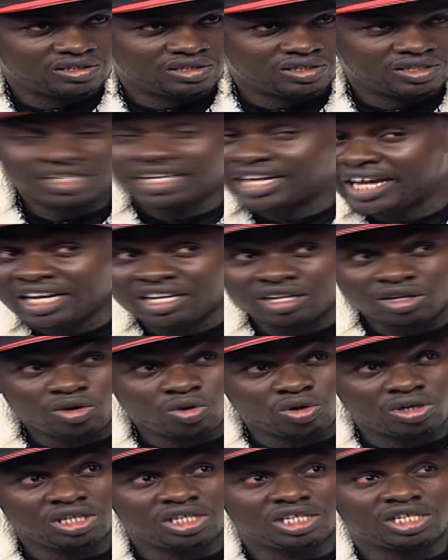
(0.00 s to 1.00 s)

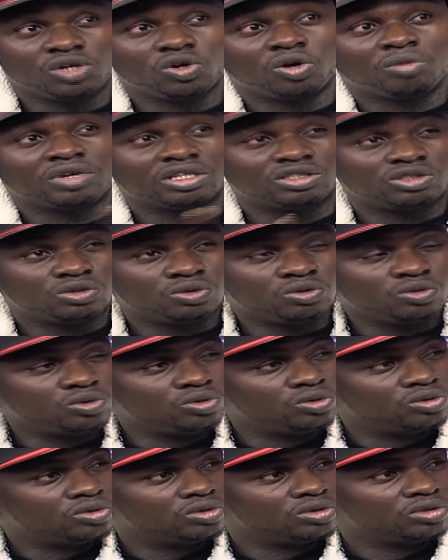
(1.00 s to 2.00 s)
Nikairecord nikiwa
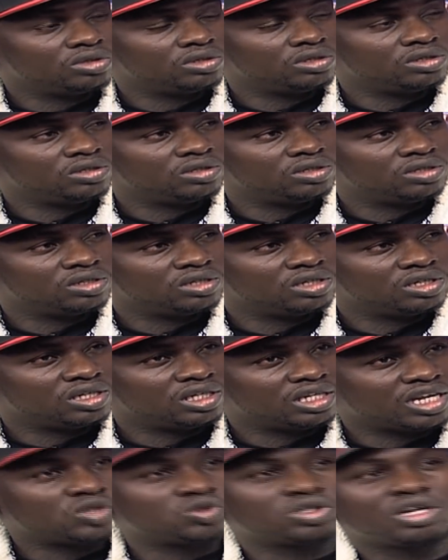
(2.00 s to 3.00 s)
majuu
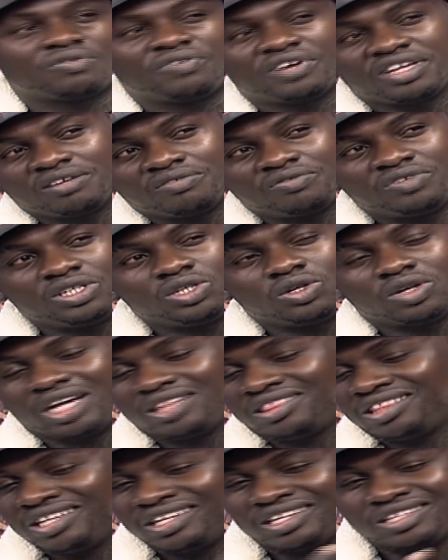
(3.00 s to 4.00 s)
na tukafanya video. I
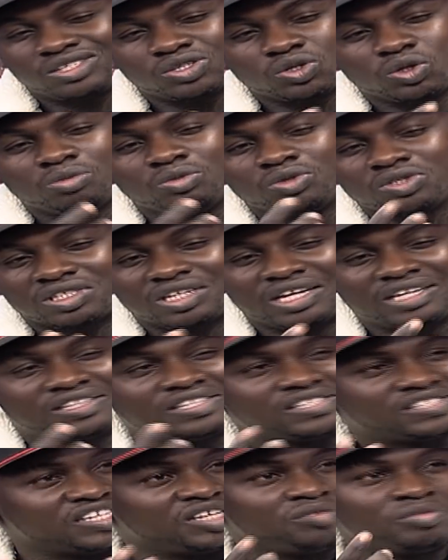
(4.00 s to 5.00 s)
think it's almost like
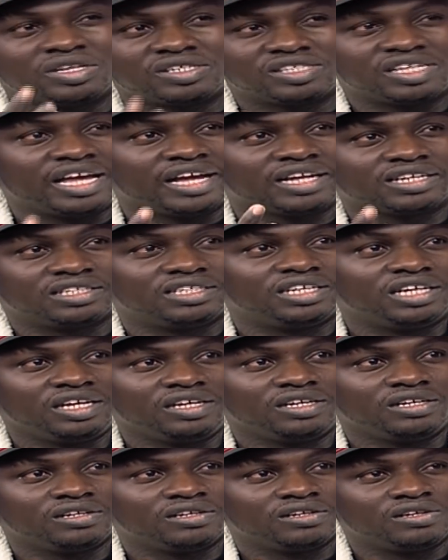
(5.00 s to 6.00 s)
the same exact day
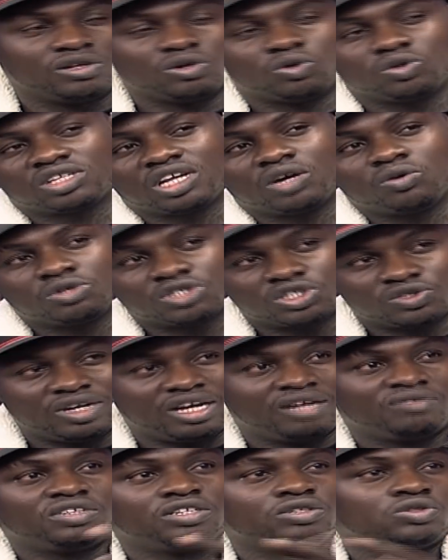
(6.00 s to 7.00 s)
because I was
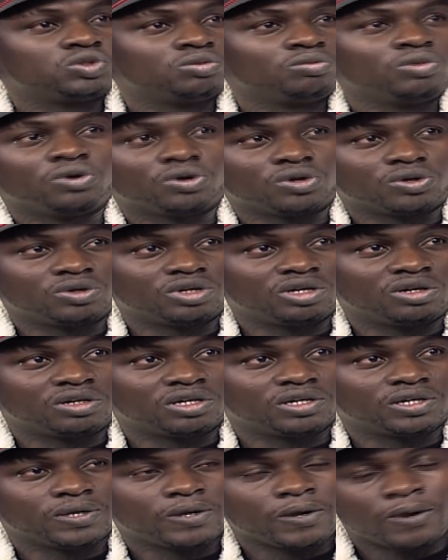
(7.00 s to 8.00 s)
traveling tomorrow. Unaona?